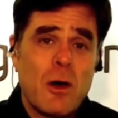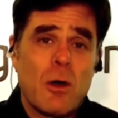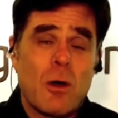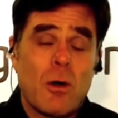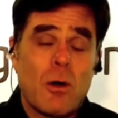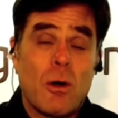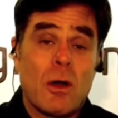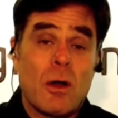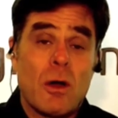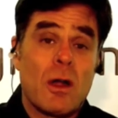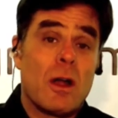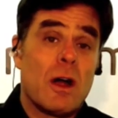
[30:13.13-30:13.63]

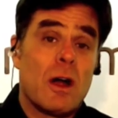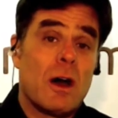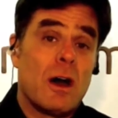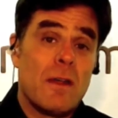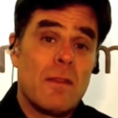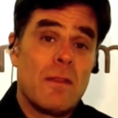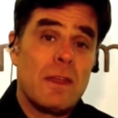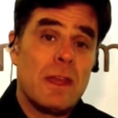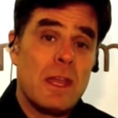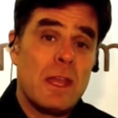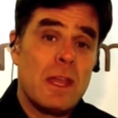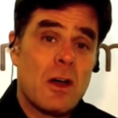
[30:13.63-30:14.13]
or
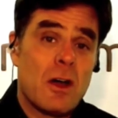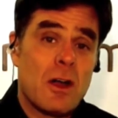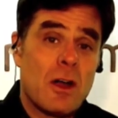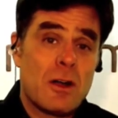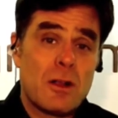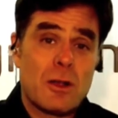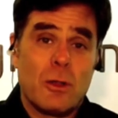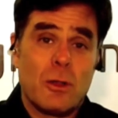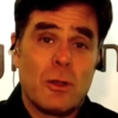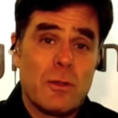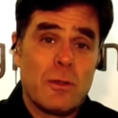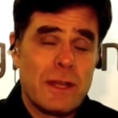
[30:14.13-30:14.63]
on the
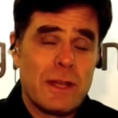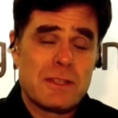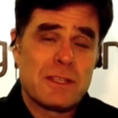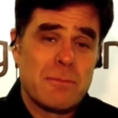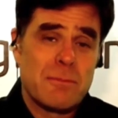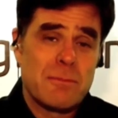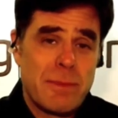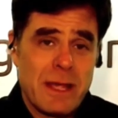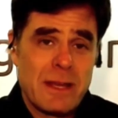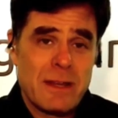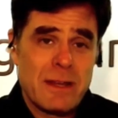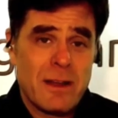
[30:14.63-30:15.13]
article that it's
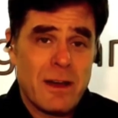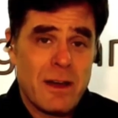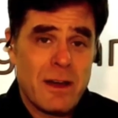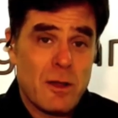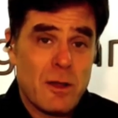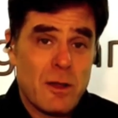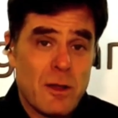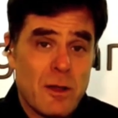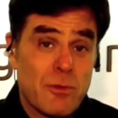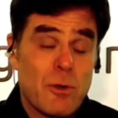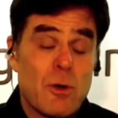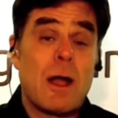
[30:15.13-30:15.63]
embedded
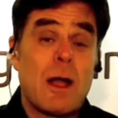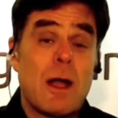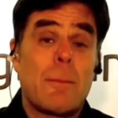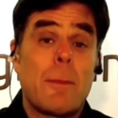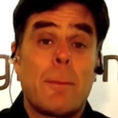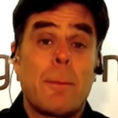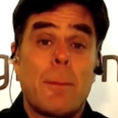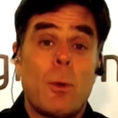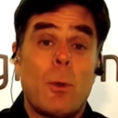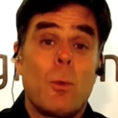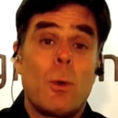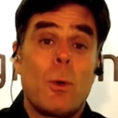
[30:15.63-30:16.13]
on
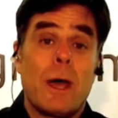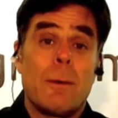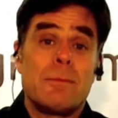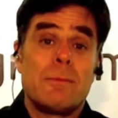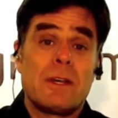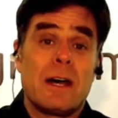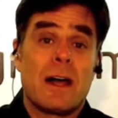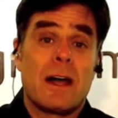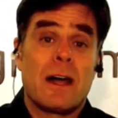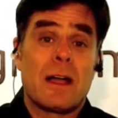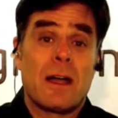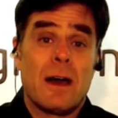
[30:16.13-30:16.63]

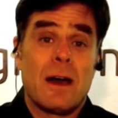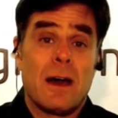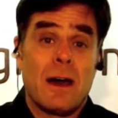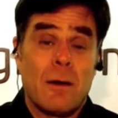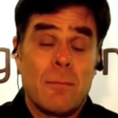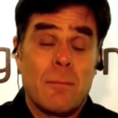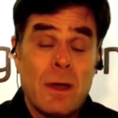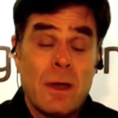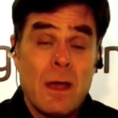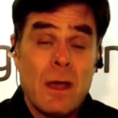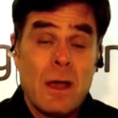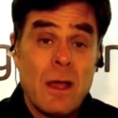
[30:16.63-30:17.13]

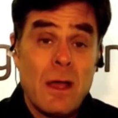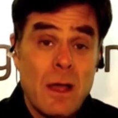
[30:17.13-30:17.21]
ProgrammableWeb.com.